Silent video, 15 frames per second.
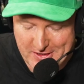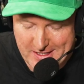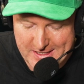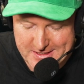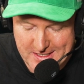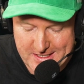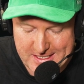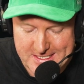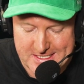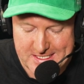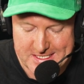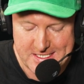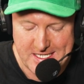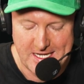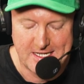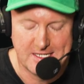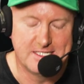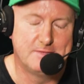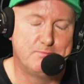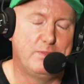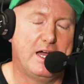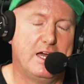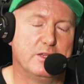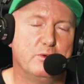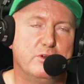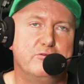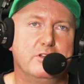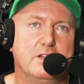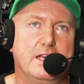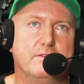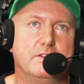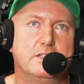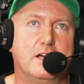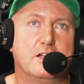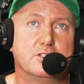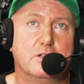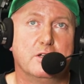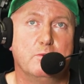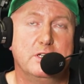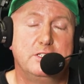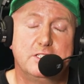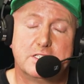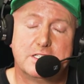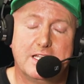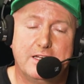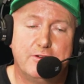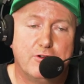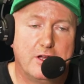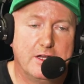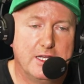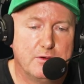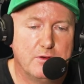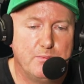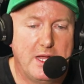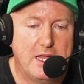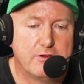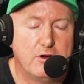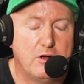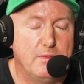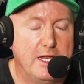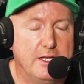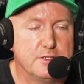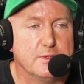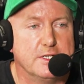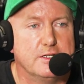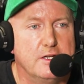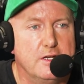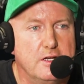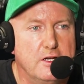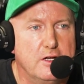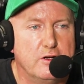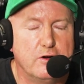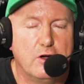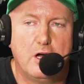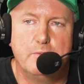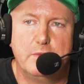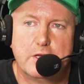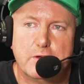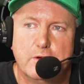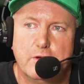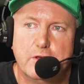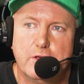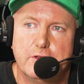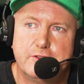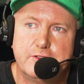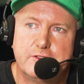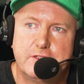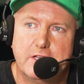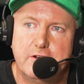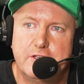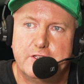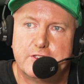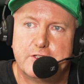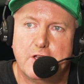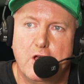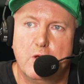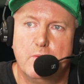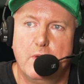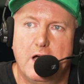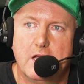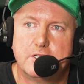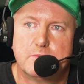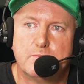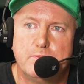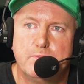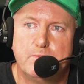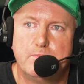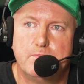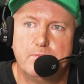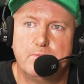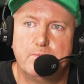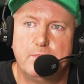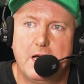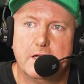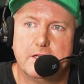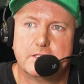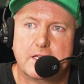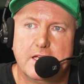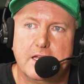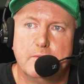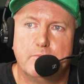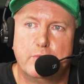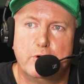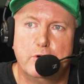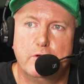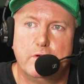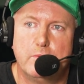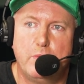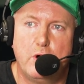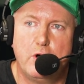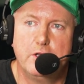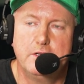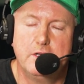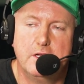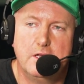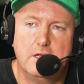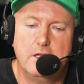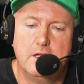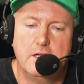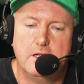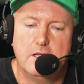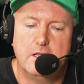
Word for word: Okay, so this is the second part that we really have to touch on, and we're just led right into it: bankroll management. Yes. Right, because there is so much punters can improve upon mm-hmm.